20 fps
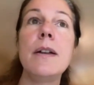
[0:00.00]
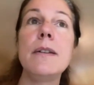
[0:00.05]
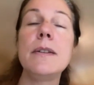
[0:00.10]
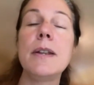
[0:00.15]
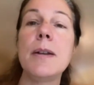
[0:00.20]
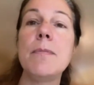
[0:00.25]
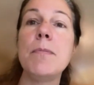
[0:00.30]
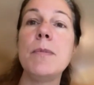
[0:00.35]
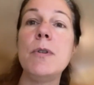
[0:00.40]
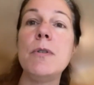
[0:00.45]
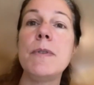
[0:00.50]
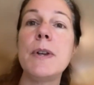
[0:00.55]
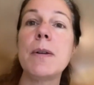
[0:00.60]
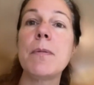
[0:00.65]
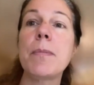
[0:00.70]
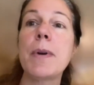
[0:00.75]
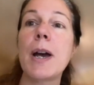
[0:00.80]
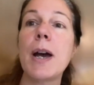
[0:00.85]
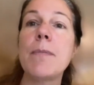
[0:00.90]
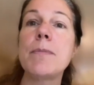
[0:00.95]
and then
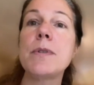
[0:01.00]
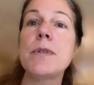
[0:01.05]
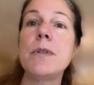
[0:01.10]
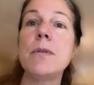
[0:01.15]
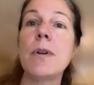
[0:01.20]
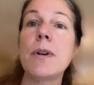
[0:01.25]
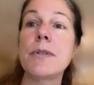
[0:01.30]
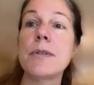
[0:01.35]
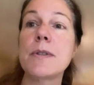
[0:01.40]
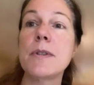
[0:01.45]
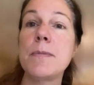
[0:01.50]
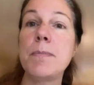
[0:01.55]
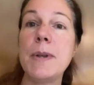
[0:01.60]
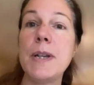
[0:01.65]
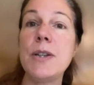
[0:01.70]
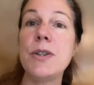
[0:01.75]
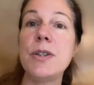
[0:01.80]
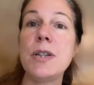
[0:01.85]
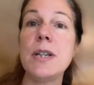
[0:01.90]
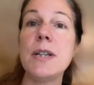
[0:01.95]
moving perhaps to other
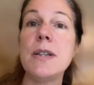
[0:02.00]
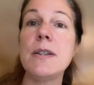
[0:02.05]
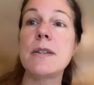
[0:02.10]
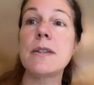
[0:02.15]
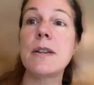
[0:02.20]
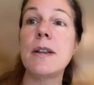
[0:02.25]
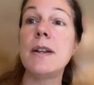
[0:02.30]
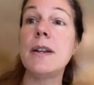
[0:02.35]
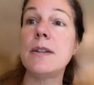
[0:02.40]
species.